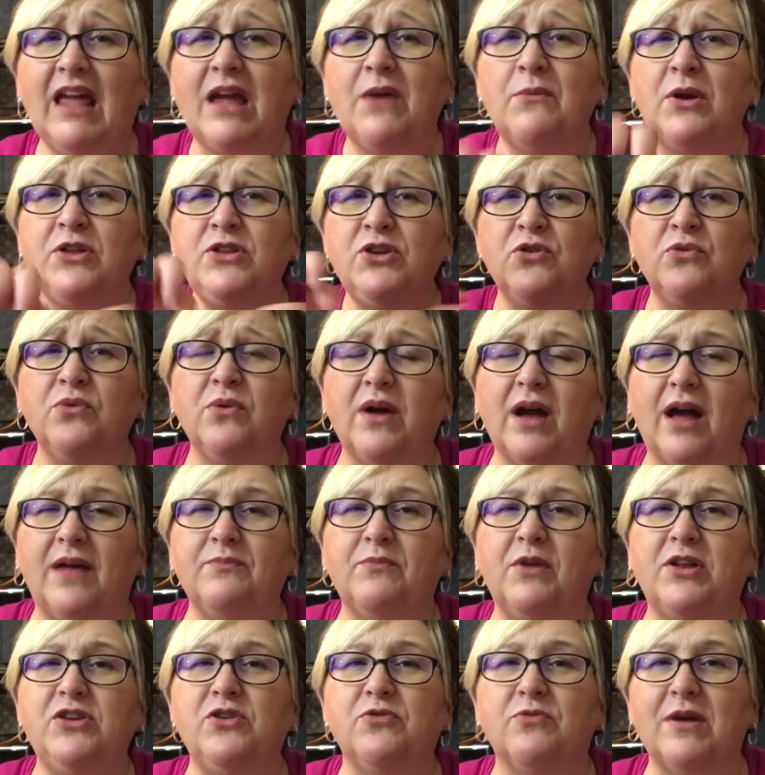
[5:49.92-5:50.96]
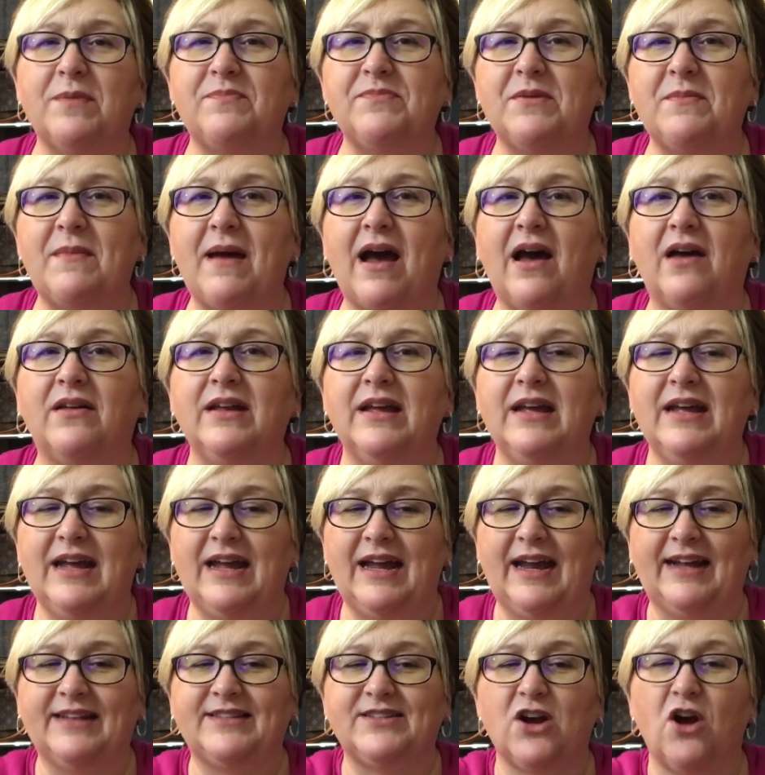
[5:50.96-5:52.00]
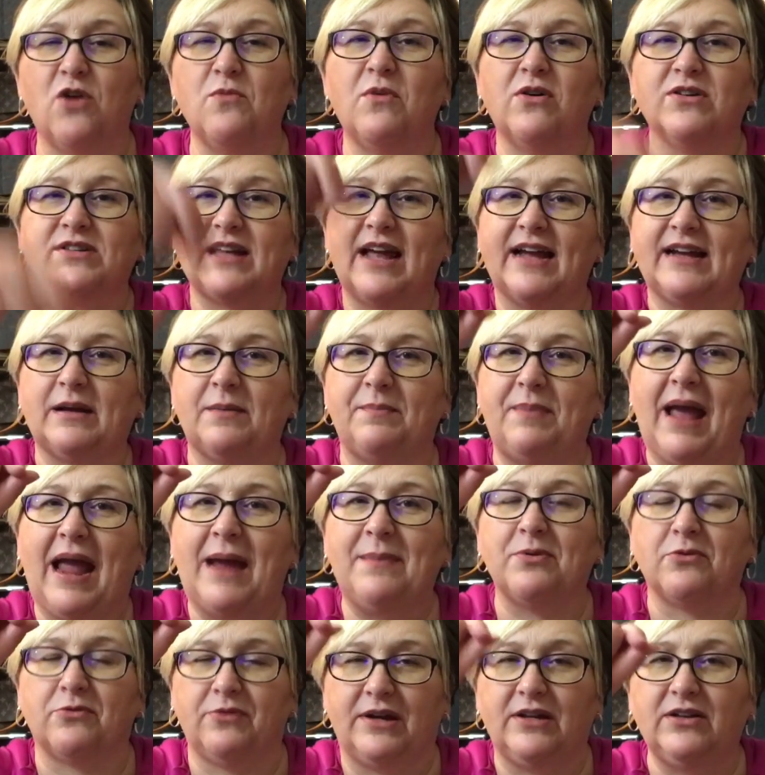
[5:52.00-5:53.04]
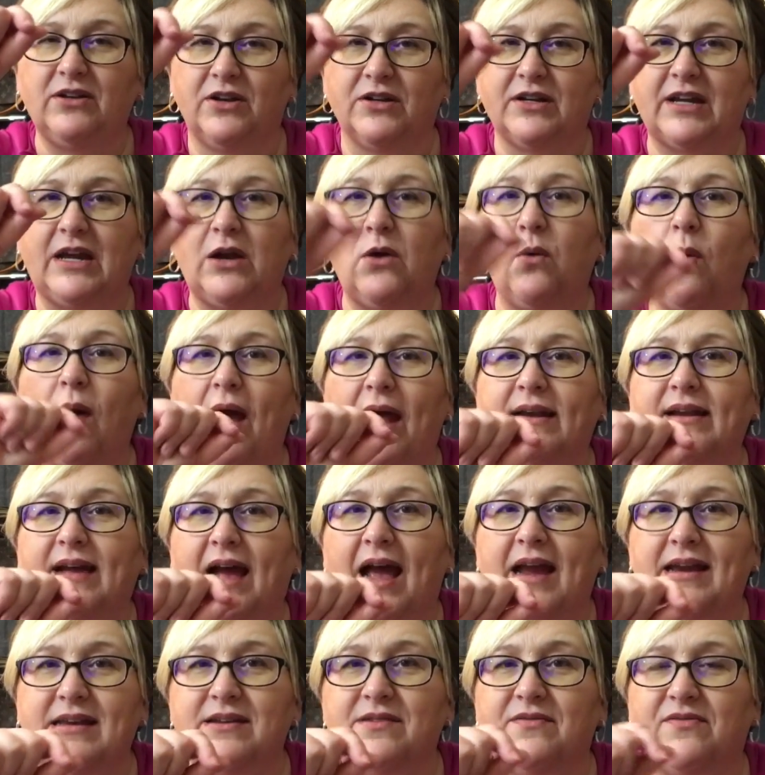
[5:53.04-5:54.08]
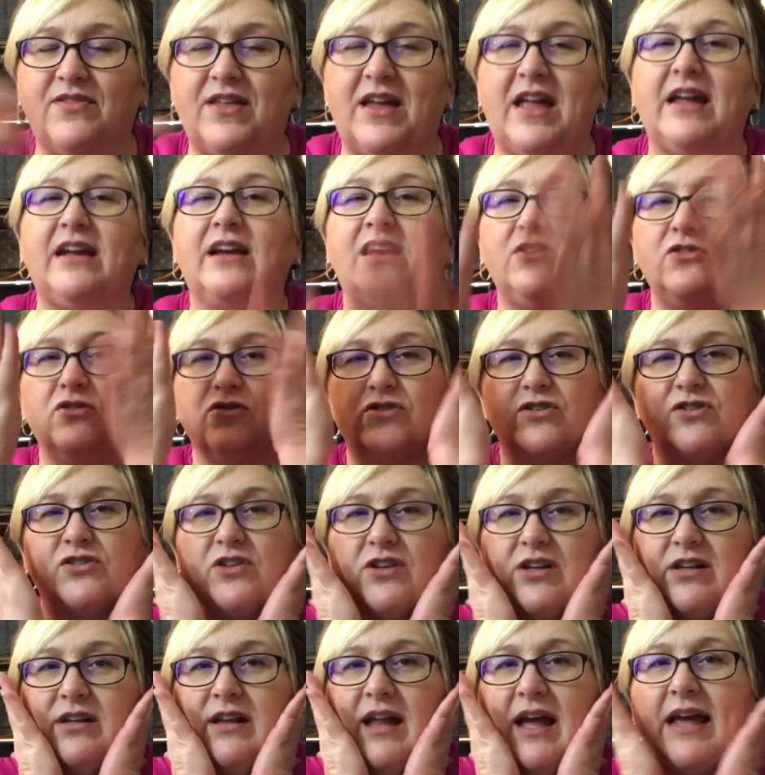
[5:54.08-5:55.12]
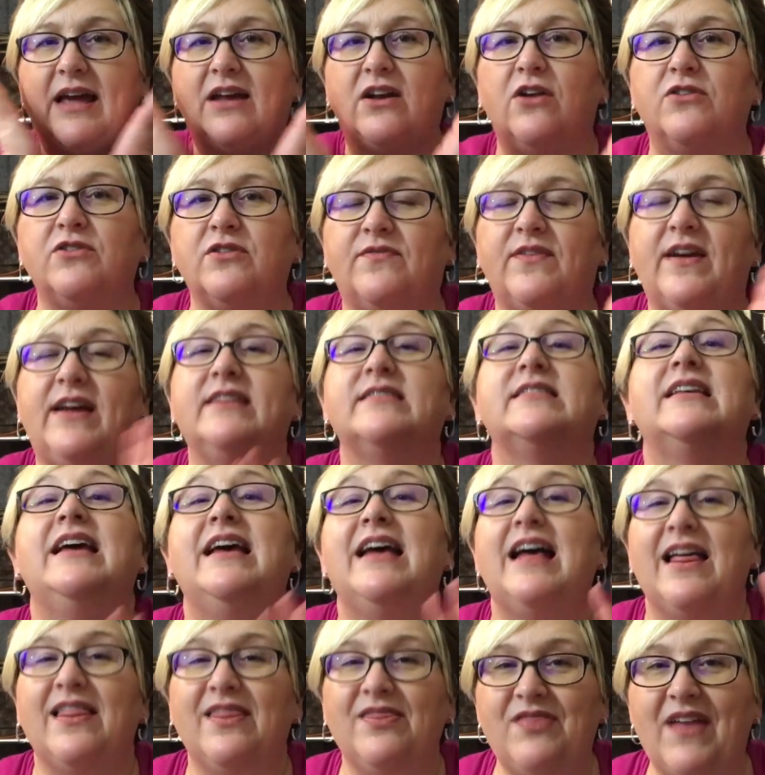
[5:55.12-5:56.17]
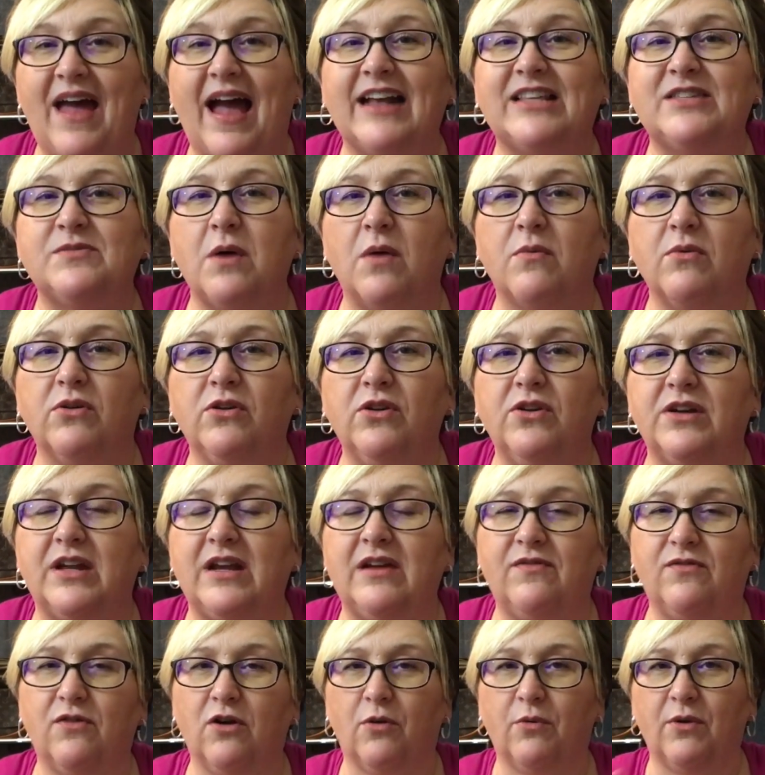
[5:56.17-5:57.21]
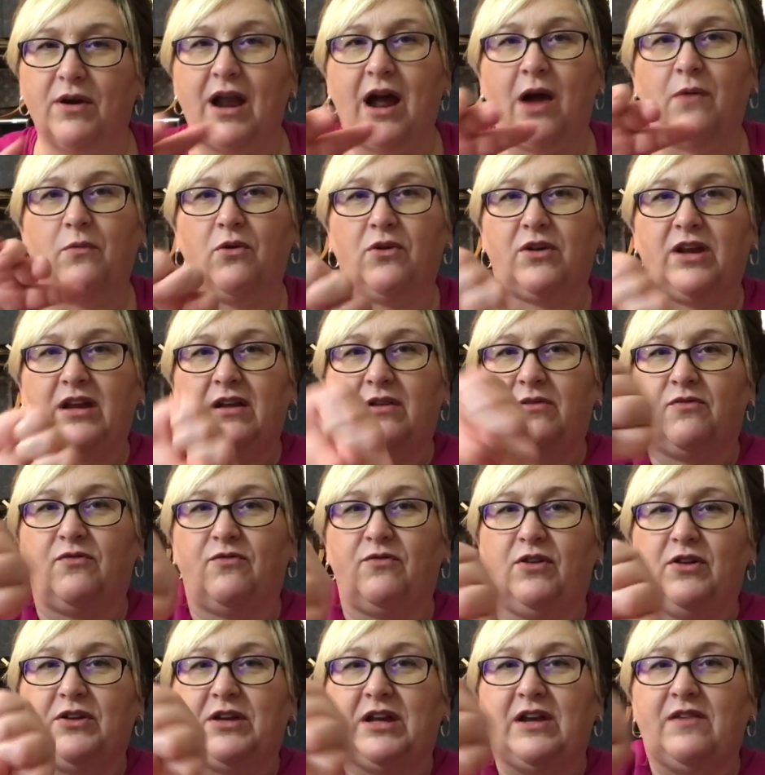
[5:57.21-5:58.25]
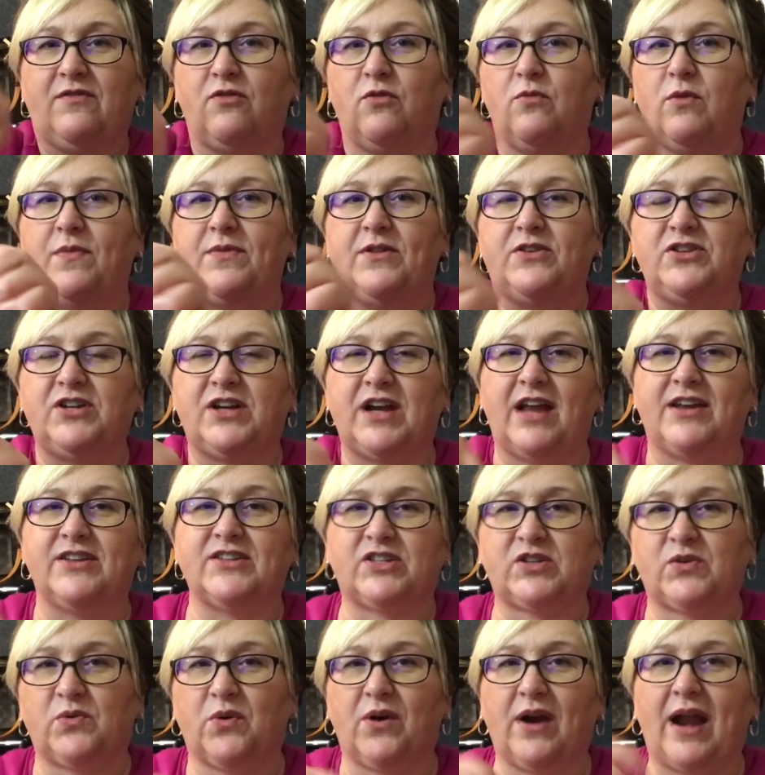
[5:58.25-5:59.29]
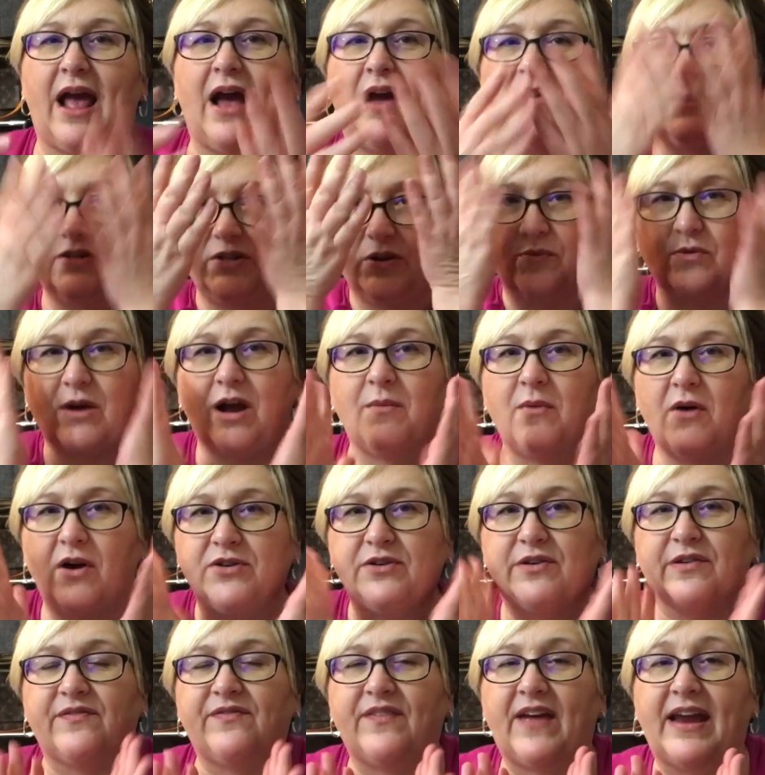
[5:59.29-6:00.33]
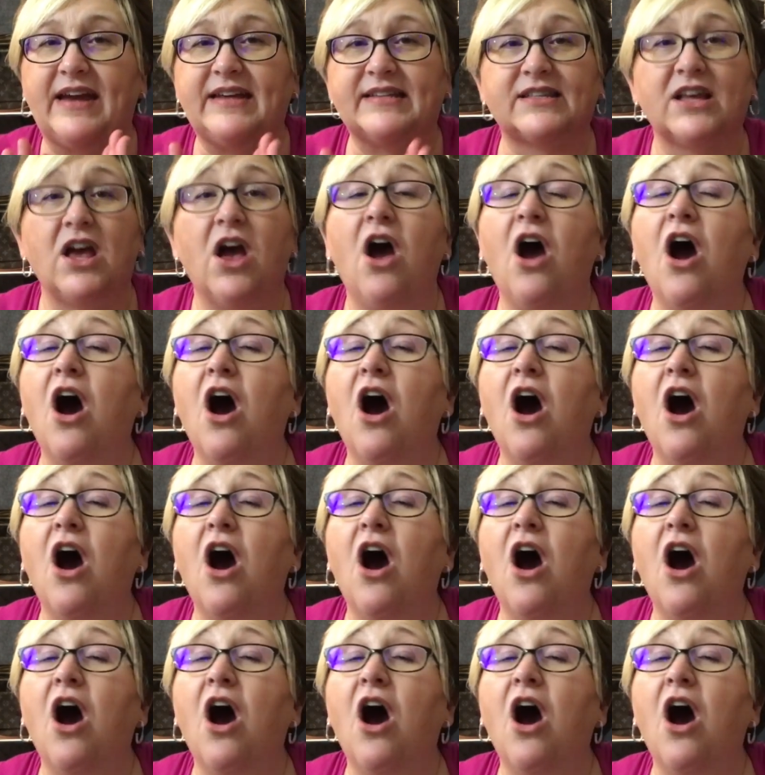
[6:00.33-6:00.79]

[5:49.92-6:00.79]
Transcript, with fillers: And when you uh, when you rip them out, it's almost like a papery looking wet kind of thing, and you're just going to lay it on your face. That's what we're looking for. We're not working looking for one that you kind of squirt out and you rub on your face.